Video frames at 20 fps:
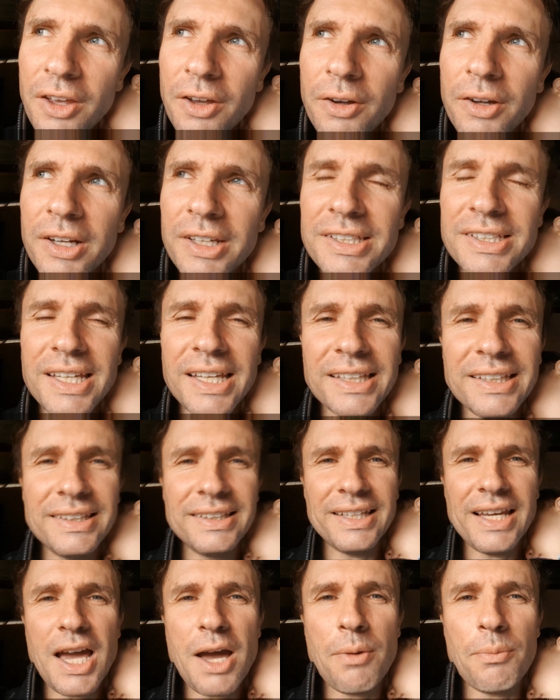want to say
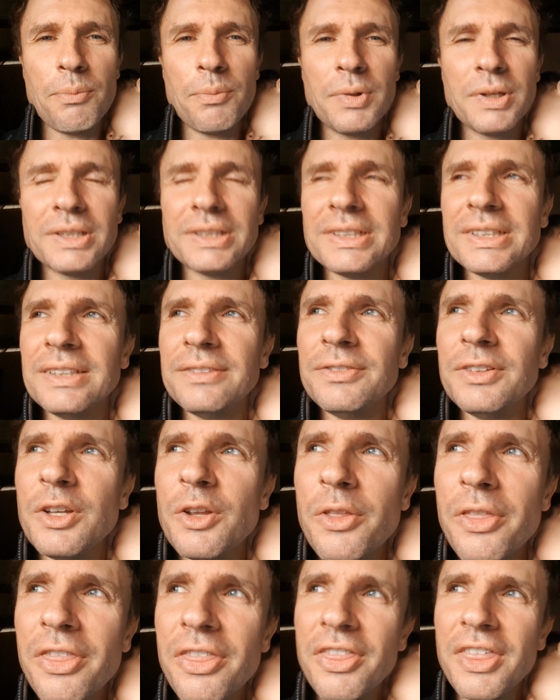dumb, but if you
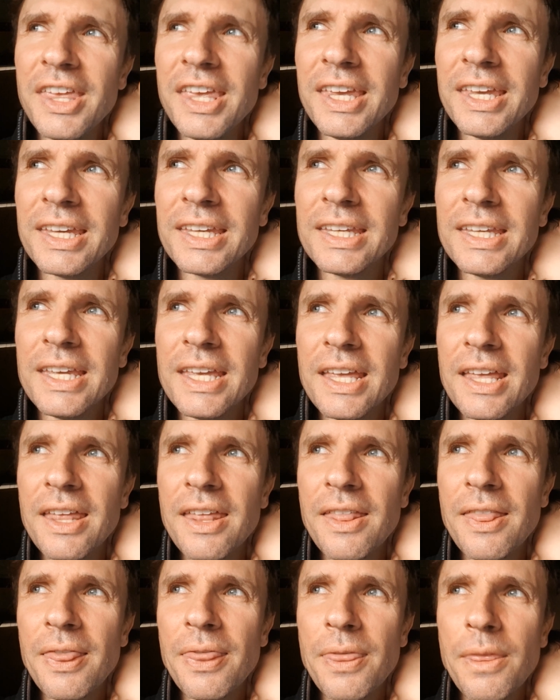think
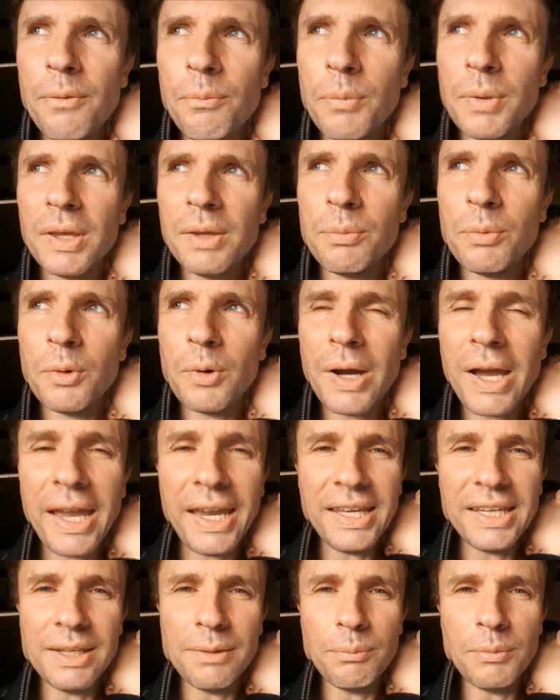that people
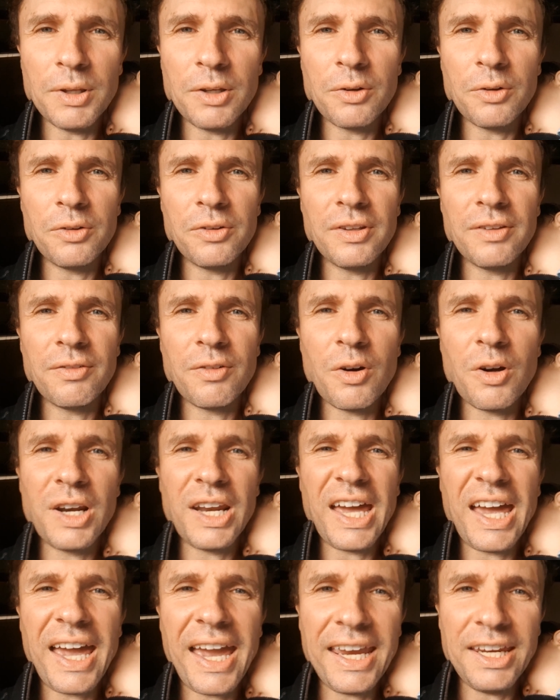hate him because they've got
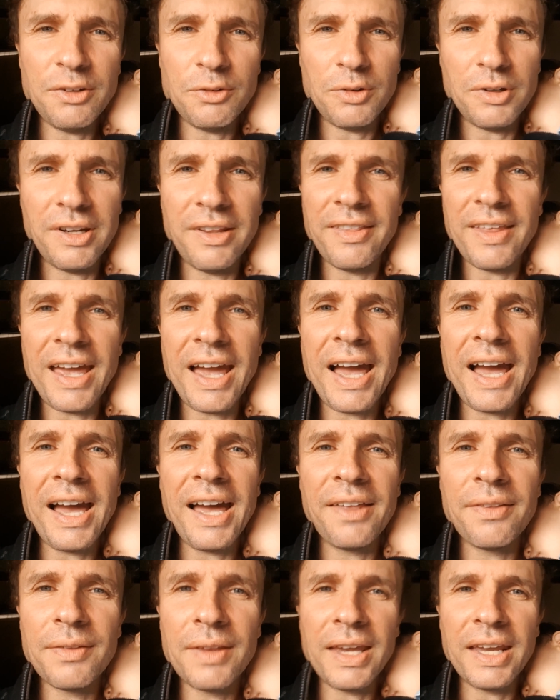hatred in their
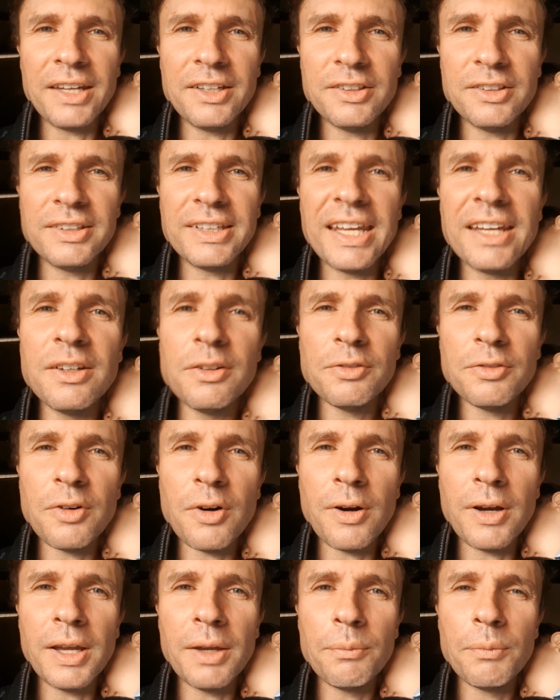heart and they
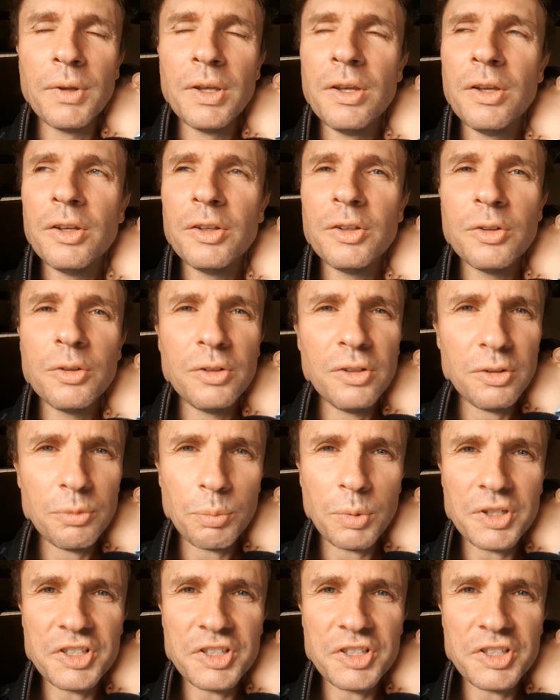identify him, you're just